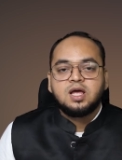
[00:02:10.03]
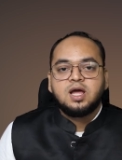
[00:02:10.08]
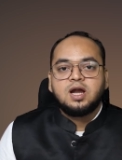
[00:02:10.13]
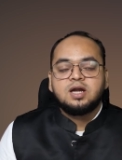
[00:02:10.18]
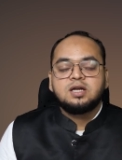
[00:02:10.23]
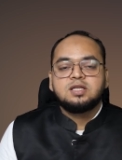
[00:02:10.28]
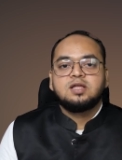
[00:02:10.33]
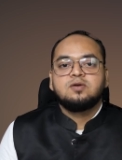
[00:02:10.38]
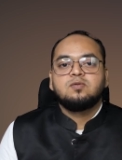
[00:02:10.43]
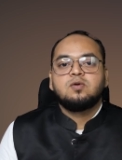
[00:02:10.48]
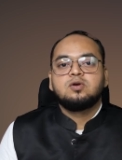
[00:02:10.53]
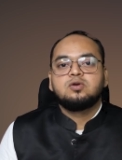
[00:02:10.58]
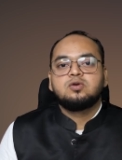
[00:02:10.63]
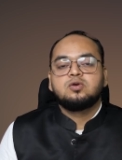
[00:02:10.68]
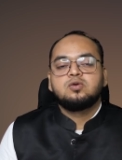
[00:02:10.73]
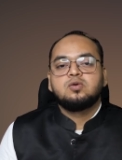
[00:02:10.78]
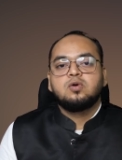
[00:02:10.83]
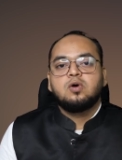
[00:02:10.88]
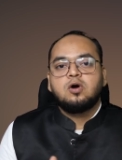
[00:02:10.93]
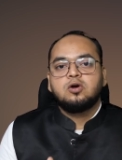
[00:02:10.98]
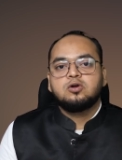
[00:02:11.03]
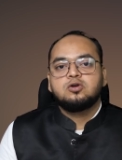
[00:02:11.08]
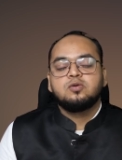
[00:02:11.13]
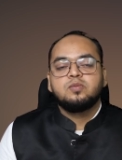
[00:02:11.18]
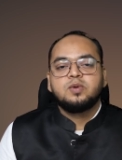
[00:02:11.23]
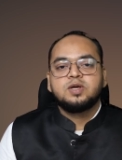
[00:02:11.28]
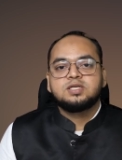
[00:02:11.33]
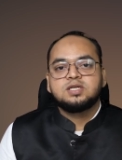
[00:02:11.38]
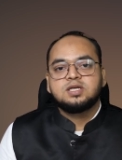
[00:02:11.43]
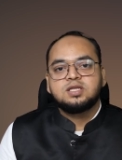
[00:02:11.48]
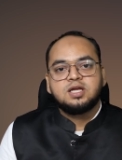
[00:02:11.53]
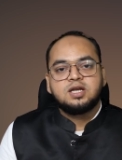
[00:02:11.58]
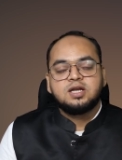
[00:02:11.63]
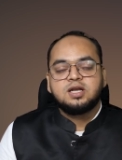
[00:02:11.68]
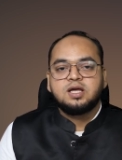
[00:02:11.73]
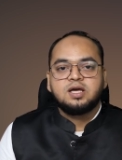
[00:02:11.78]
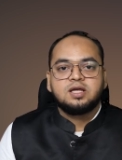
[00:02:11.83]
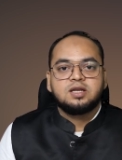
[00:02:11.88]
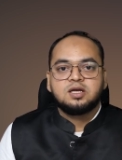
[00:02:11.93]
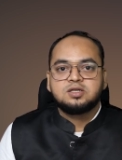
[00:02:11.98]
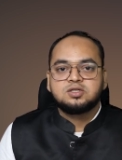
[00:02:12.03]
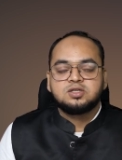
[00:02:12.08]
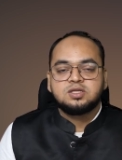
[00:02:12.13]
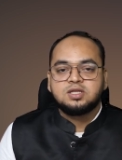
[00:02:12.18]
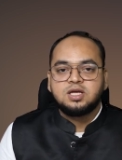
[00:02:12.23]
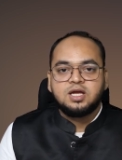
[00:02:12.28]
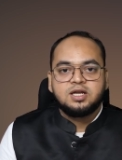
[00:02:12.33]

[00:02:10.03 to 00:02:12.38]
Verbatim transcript: and they want to do automation, integration,